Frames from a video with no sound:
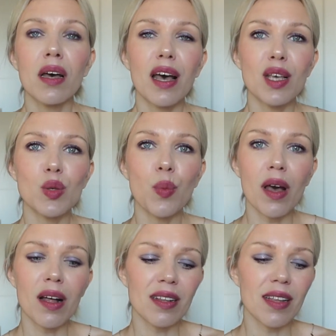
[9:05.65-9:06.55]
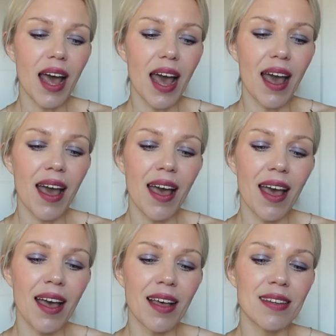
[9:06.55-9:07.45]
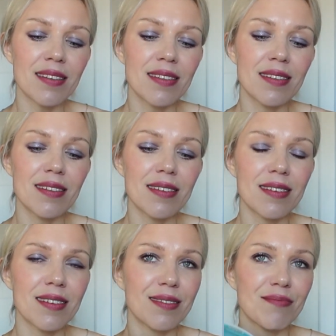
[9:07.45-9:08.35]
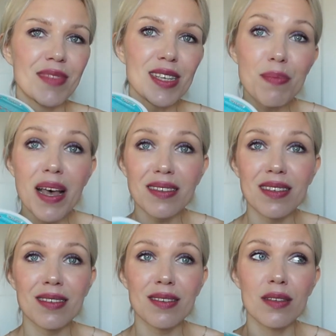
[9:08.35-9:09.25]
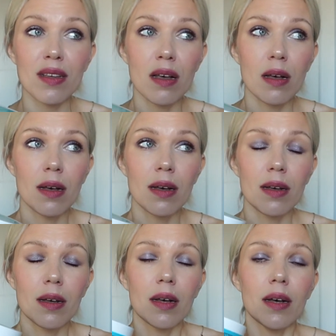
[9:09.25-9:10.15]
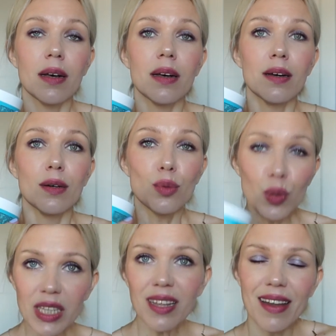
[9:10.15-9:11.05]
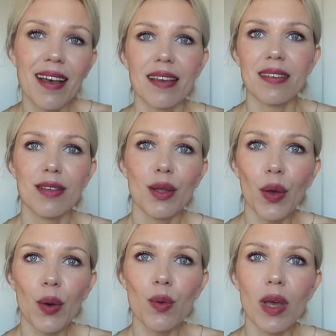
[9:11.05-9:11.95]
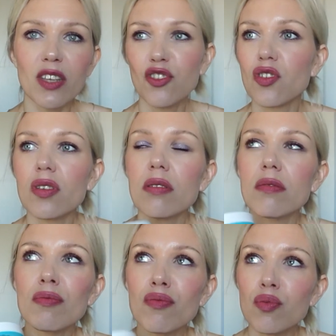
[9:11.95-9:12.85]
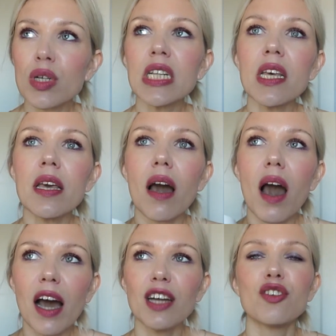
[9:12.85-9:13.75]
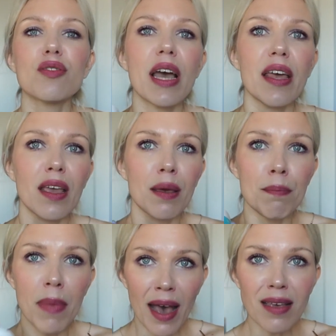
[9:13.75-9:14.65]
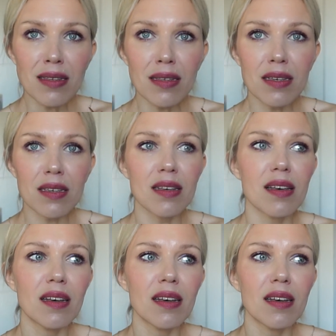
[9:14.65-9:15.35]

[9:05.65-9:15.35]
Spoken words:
as well, and this mask is really nice, you know. It's just a really hydrating mask,